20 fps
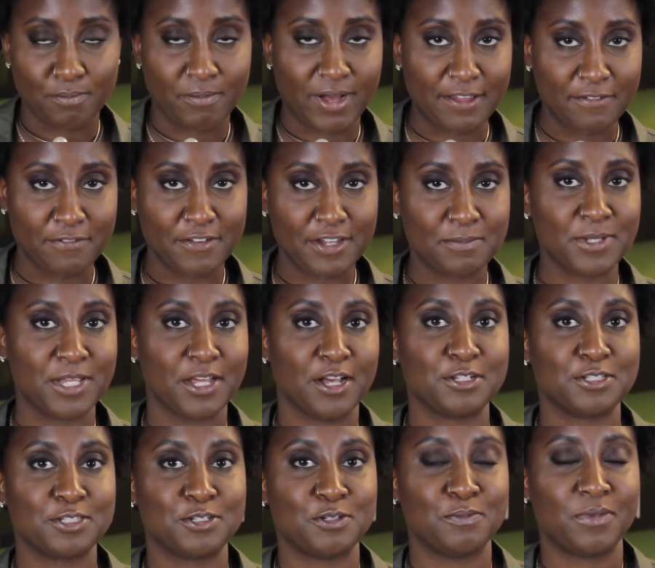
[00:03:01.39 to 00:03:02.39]
my family
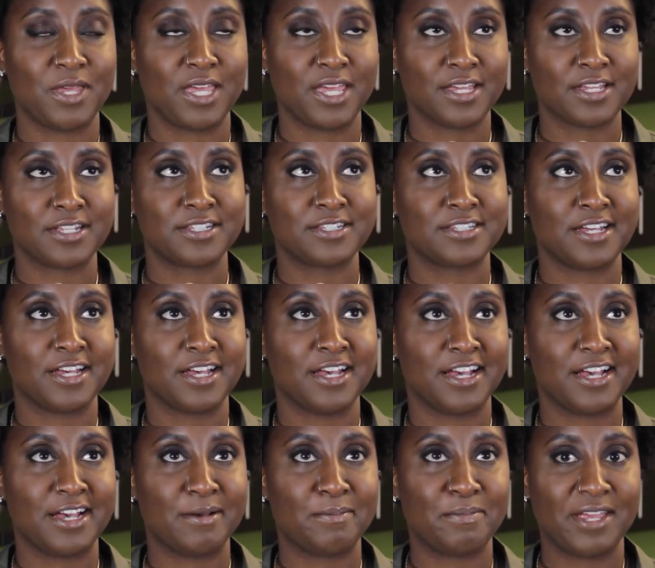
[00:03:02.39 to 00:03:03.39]
also makes
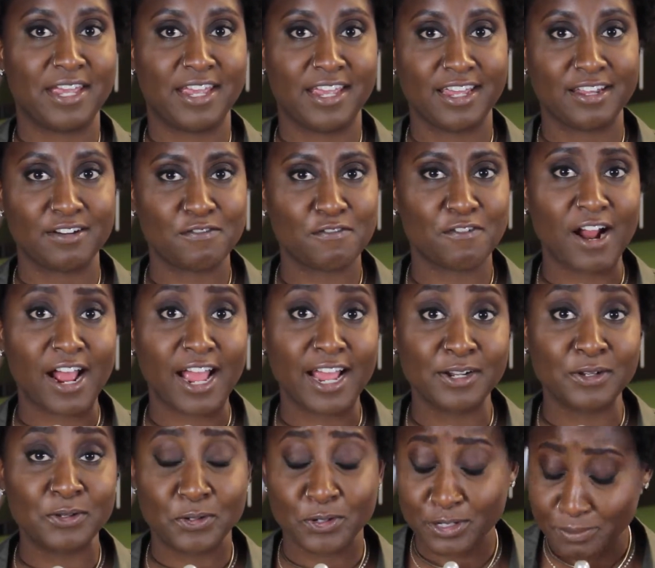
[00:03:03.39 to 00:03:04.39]

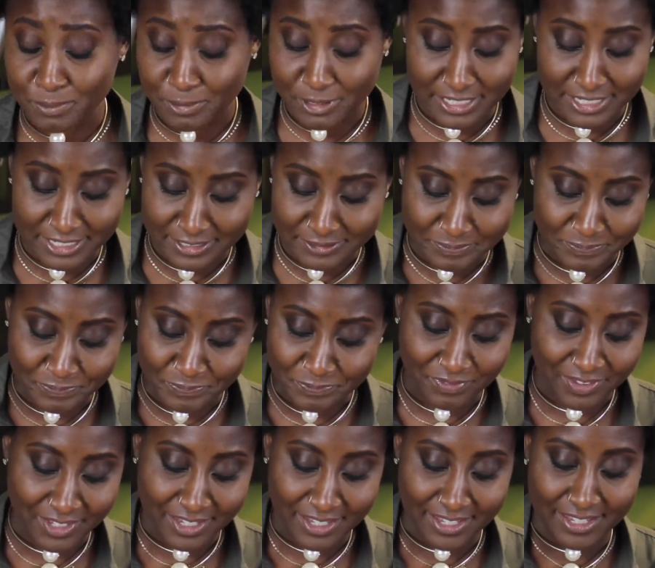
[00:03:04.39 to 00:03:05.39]
pan-fried cornbread,
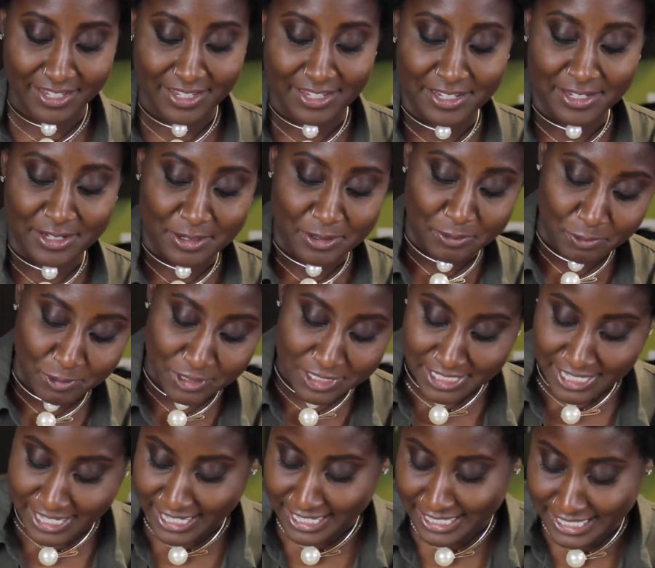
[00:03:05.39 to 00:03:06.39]
which
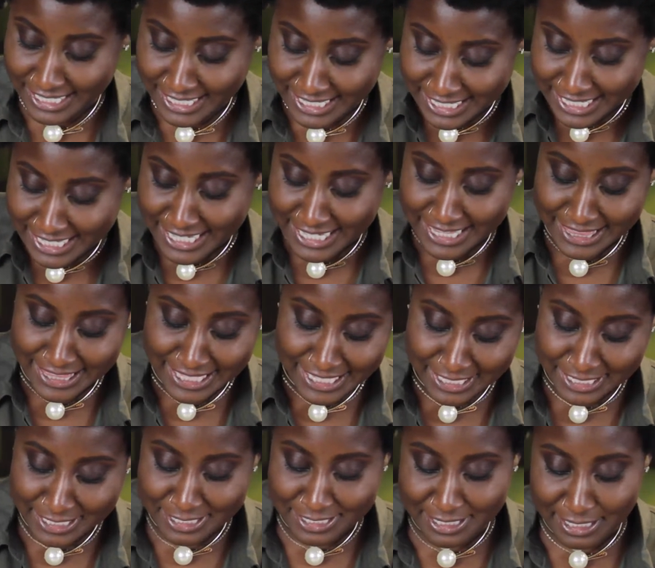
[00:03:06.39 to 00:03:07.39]
I
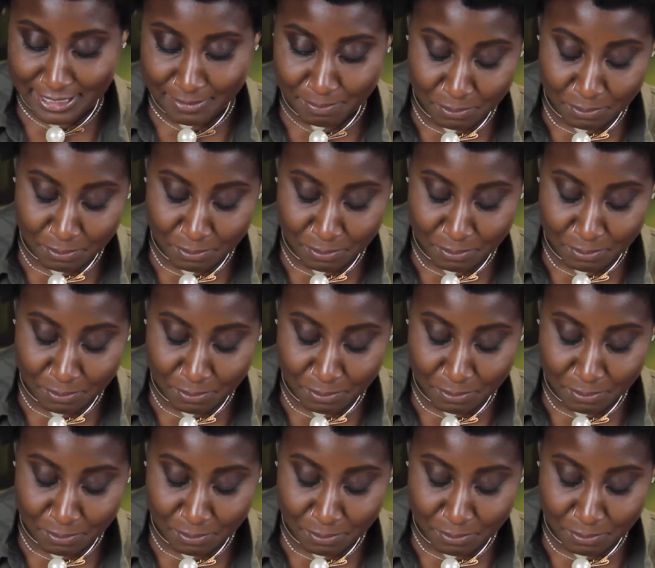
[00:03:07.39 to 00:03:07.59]
think is the